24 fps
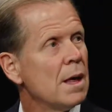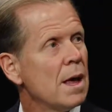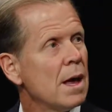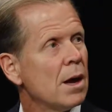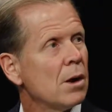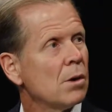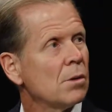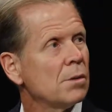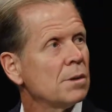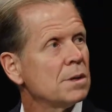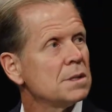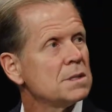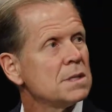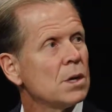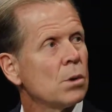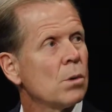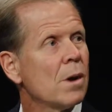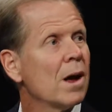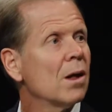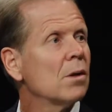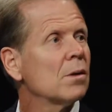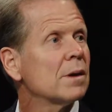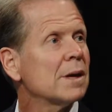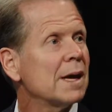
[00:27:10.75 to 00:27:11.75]
areas, that we're
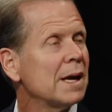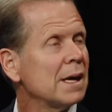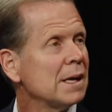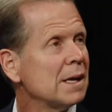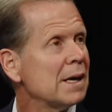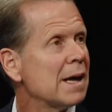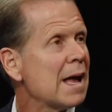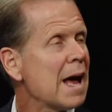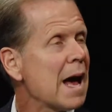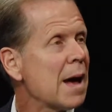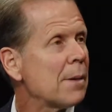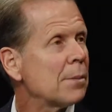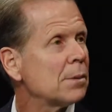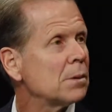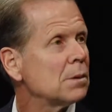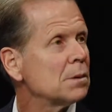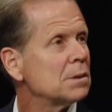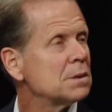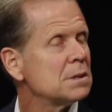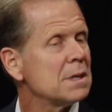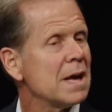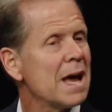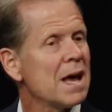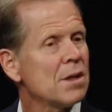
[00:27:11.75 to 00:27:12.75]
allocating capital
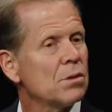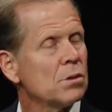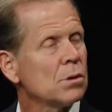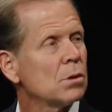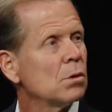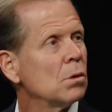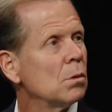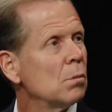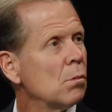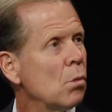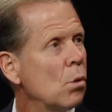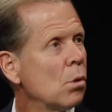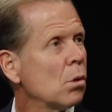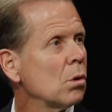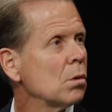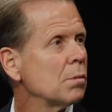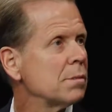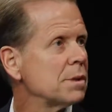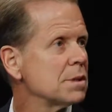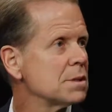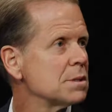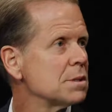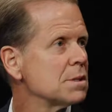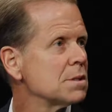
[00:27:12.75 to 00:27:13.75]
into ethical, moral
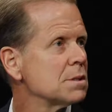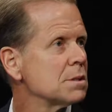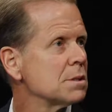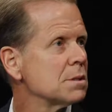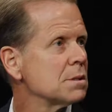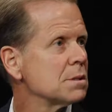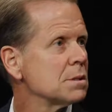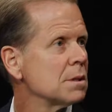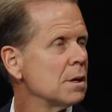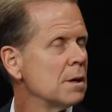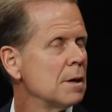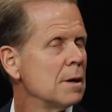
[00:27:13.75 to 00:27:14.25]
businesses.